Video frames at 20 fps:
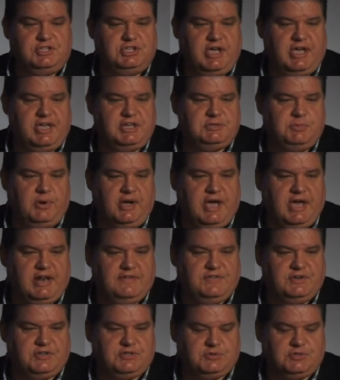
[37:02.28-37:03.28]
changed by
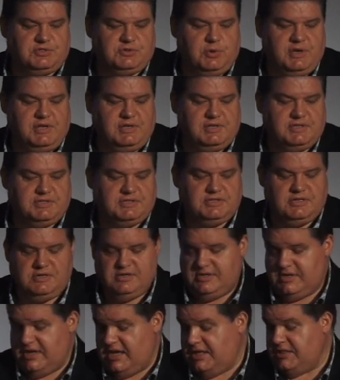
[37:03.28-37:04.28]
artificial sweeteners
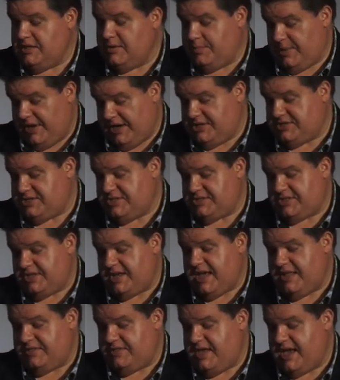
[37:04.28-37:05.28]
in the patients that
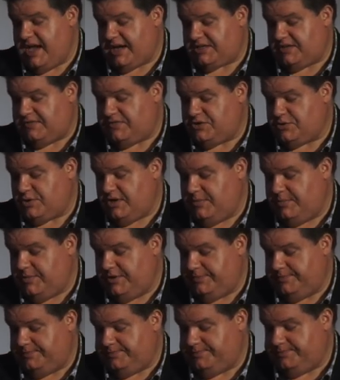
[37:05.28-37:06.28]
had the active
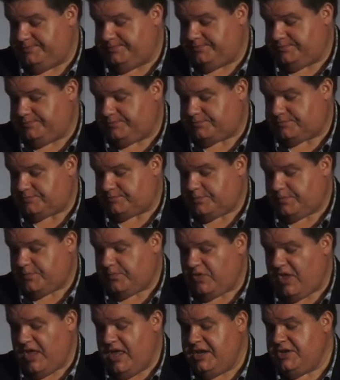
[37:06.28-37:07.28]
treatment.
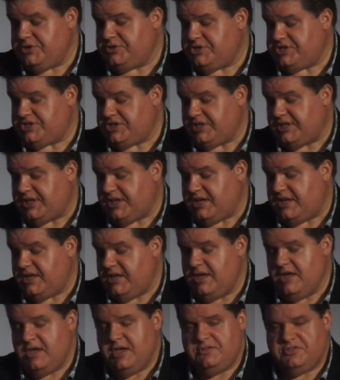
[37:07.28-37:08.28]
And interestingly,
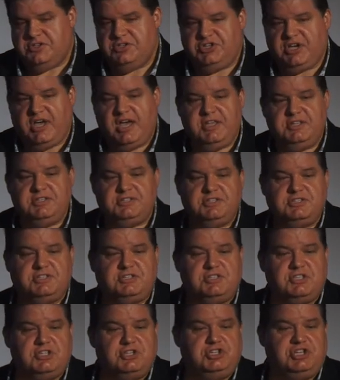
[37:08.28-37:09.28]
the changes
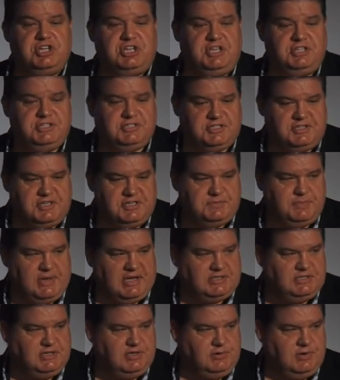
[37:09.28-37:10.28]
in the genes that these
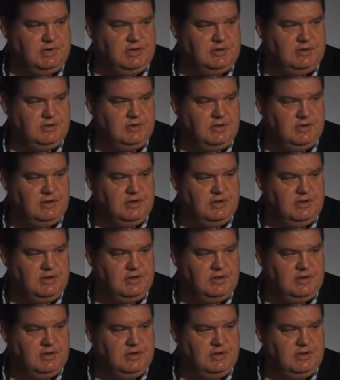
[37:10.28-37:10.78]
bacteria